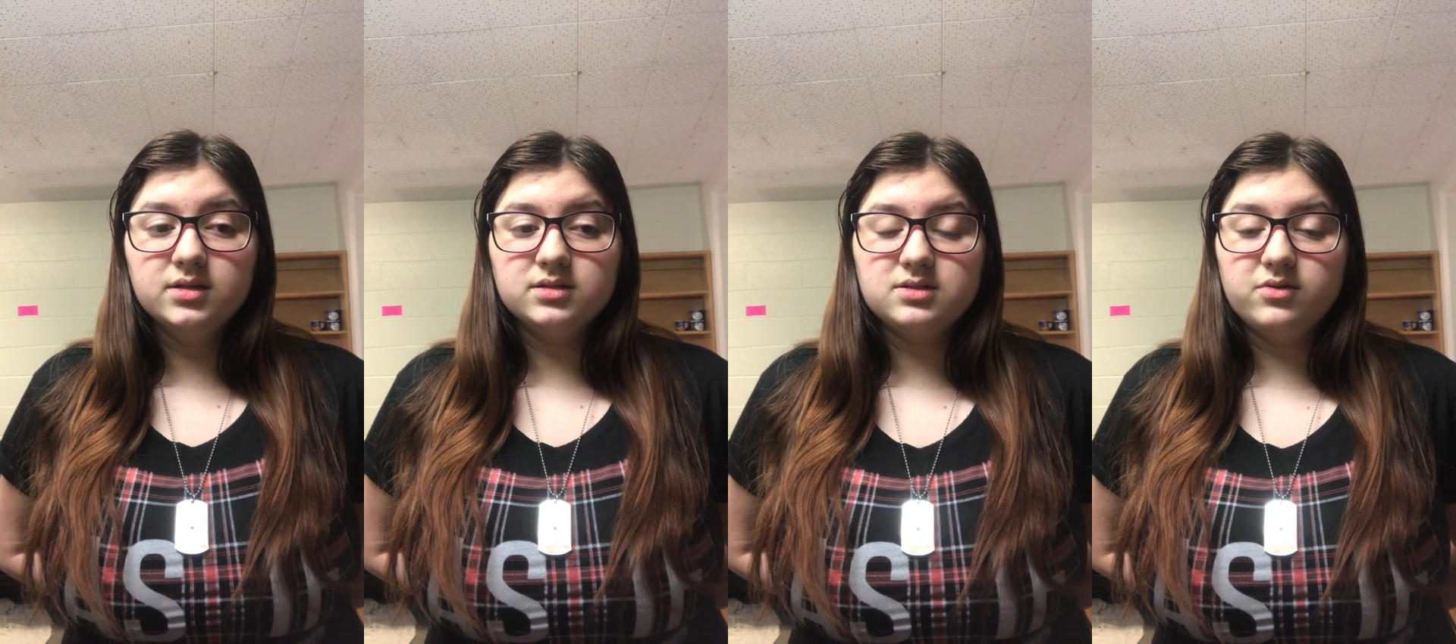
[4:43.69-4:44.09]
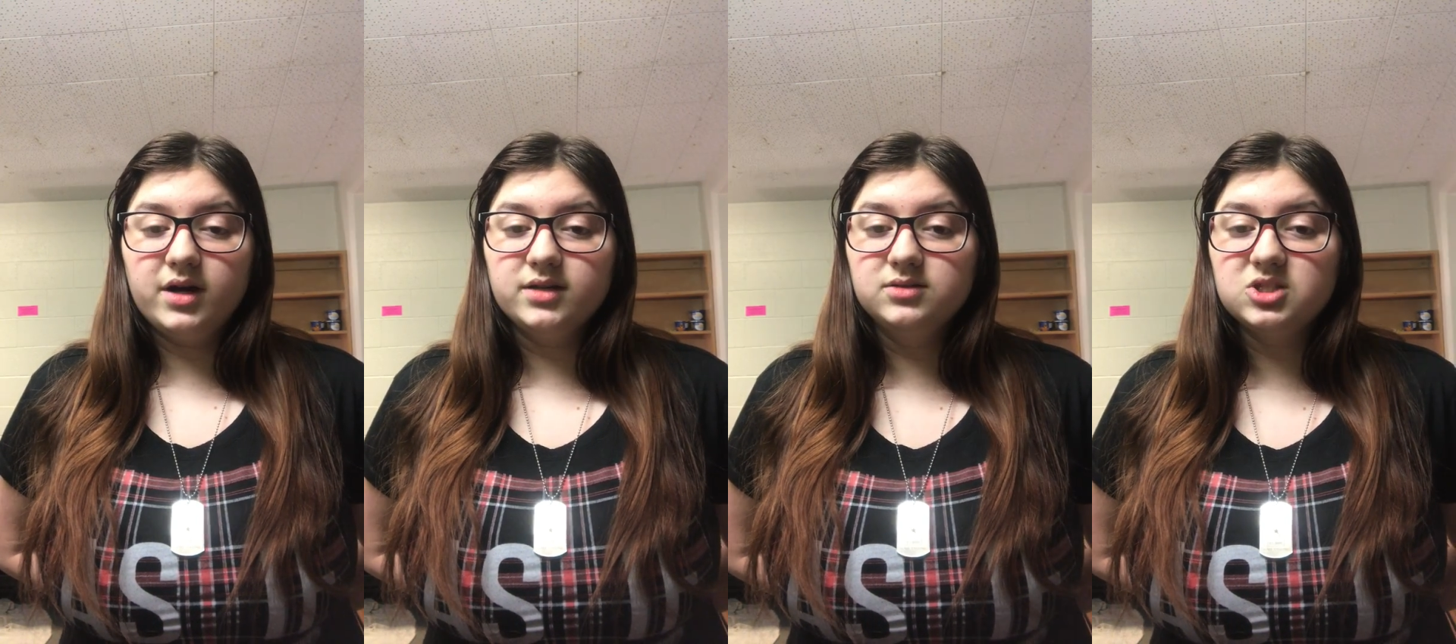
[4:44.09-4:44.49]
So
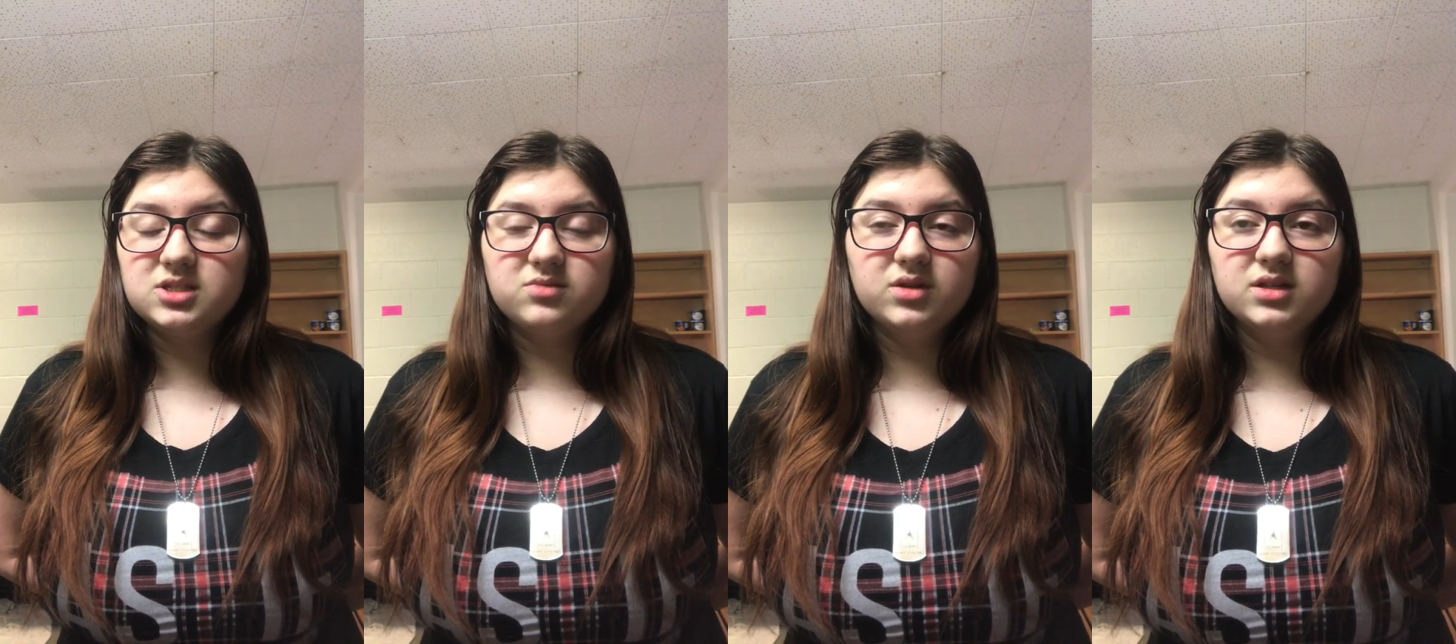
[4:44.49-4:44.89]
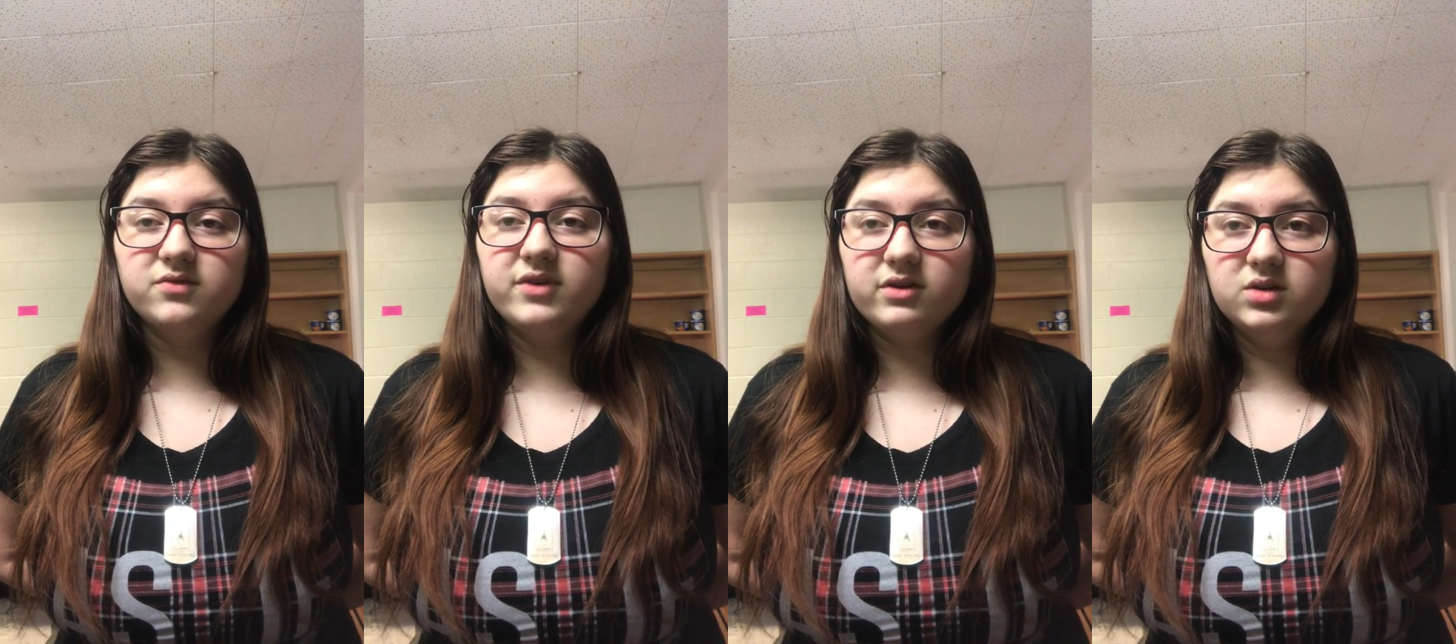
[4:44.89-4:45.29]
it's
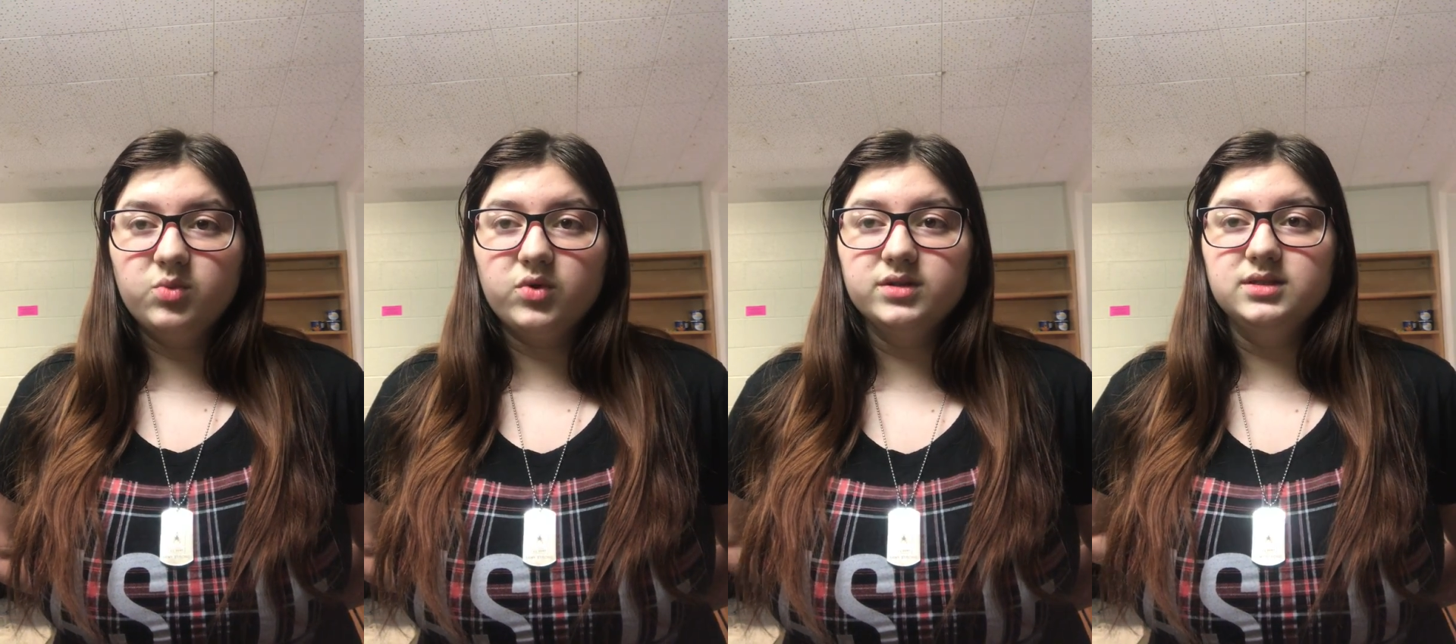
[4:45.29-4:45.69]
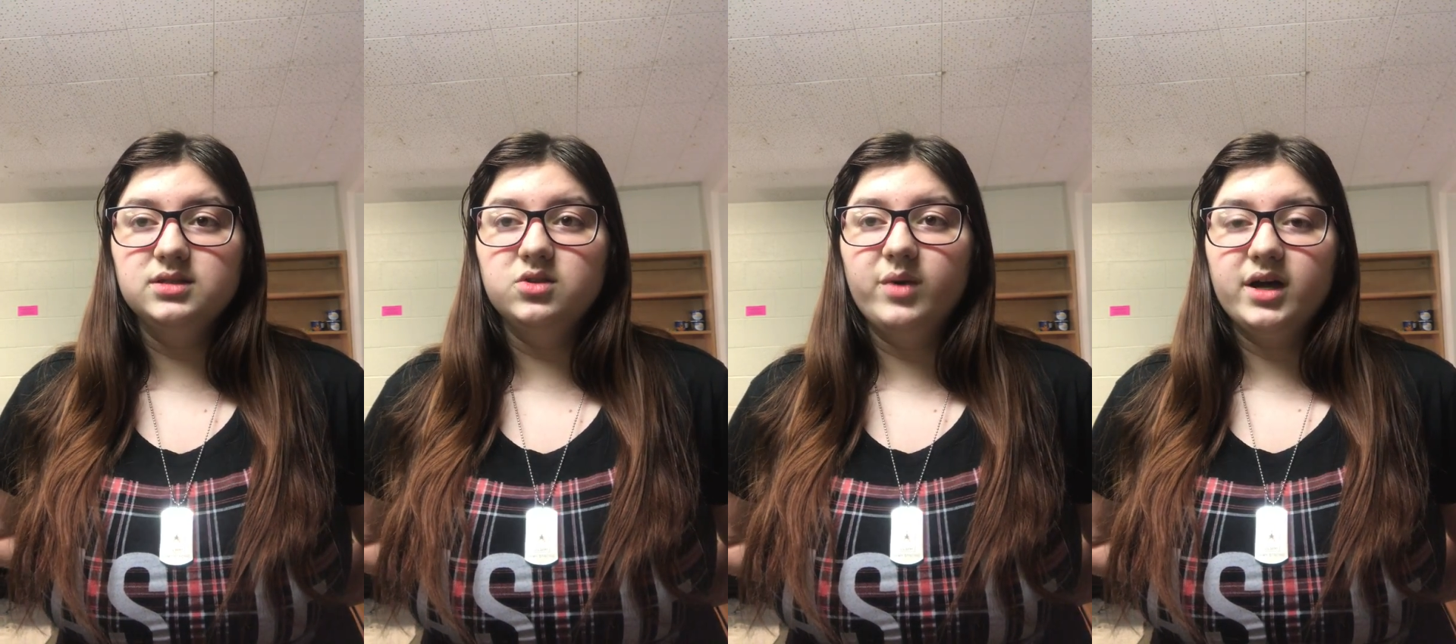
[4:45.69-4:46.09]
very
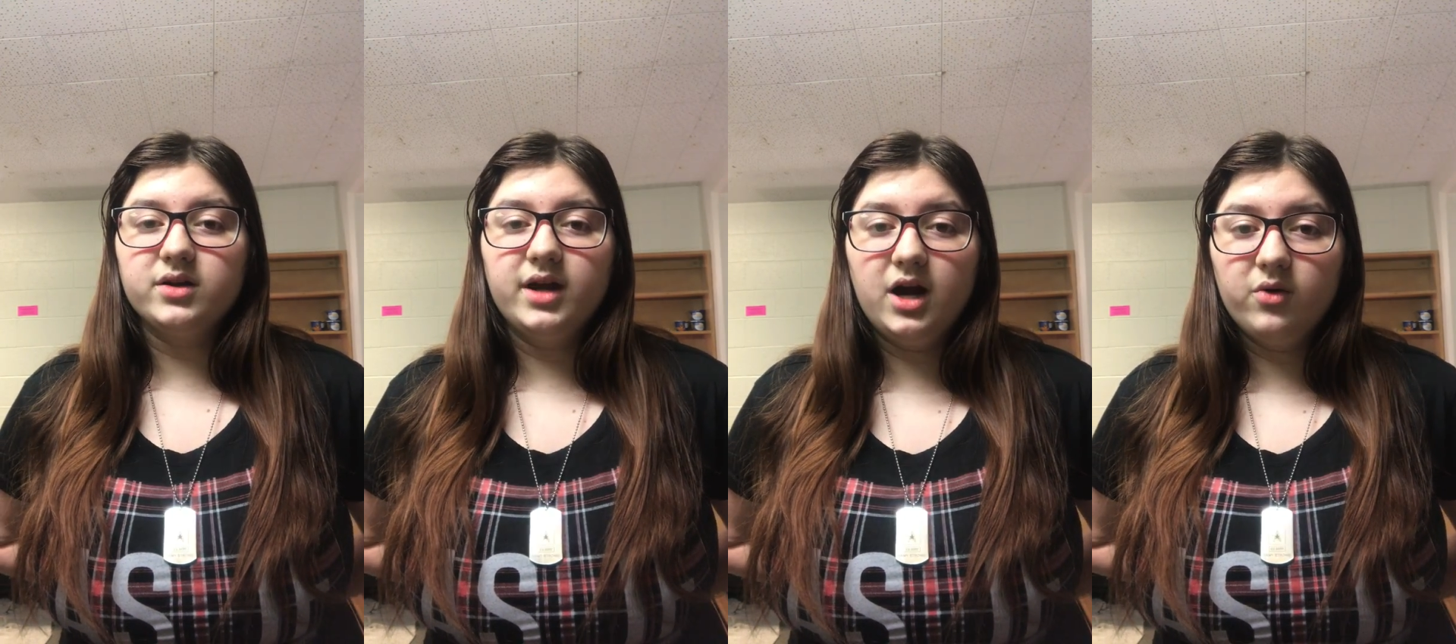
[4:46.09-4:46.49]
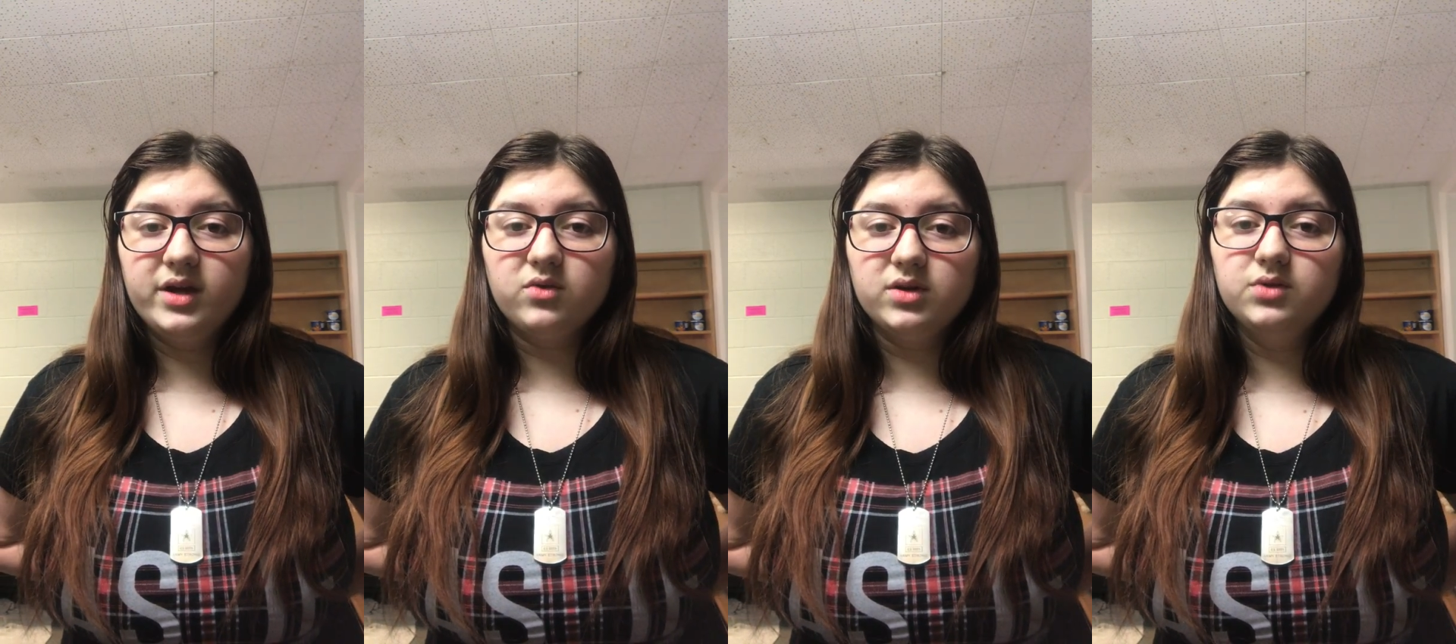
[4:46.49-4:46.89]
important, no matter how
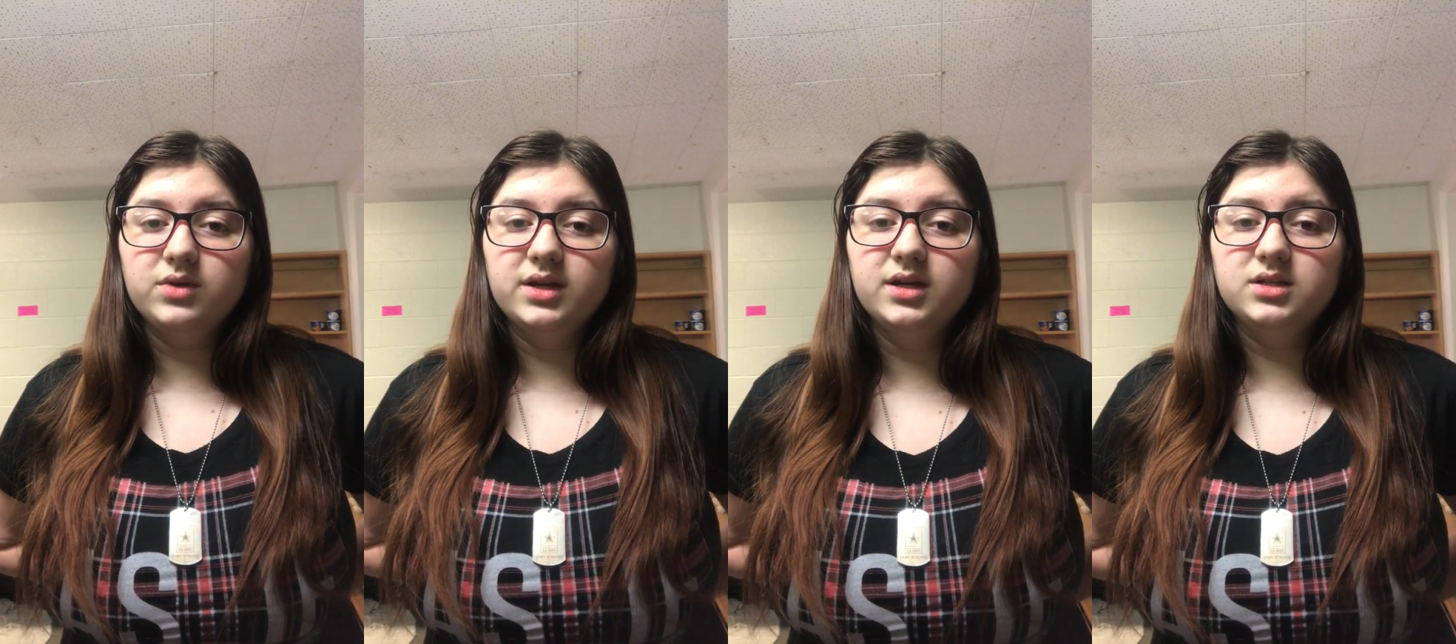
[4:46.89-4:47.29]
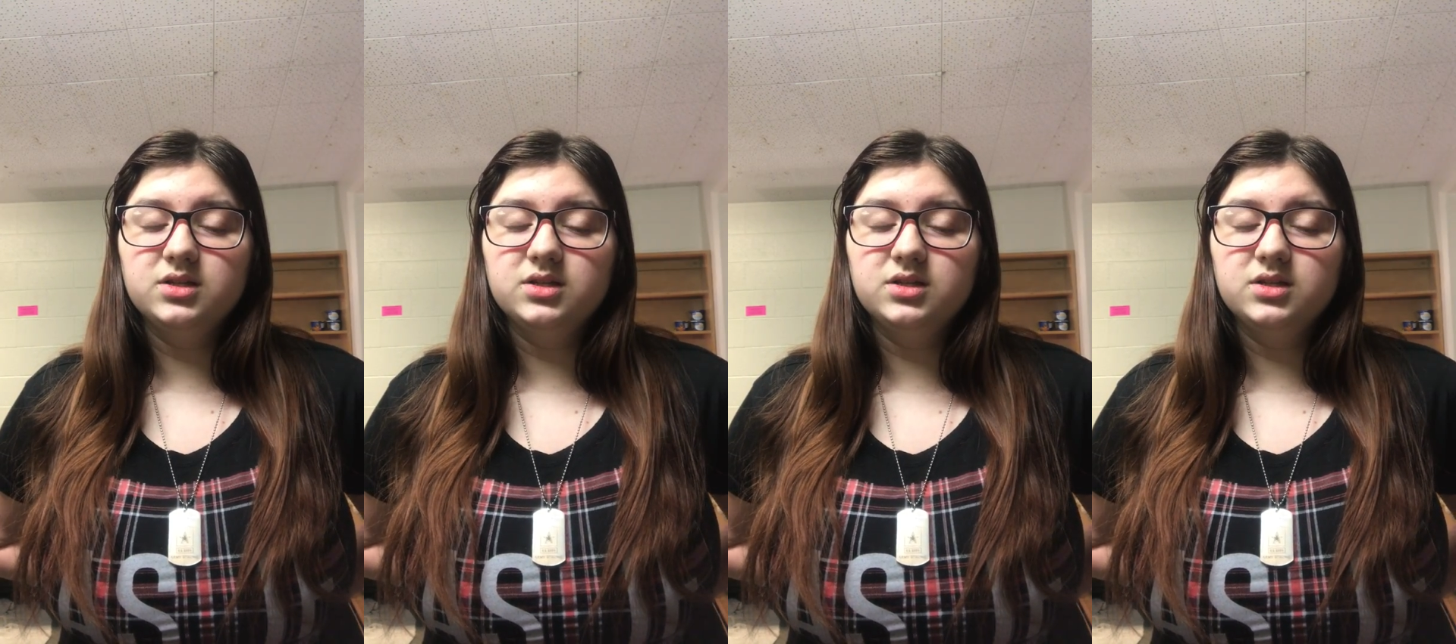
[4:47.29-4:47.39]
angry you get,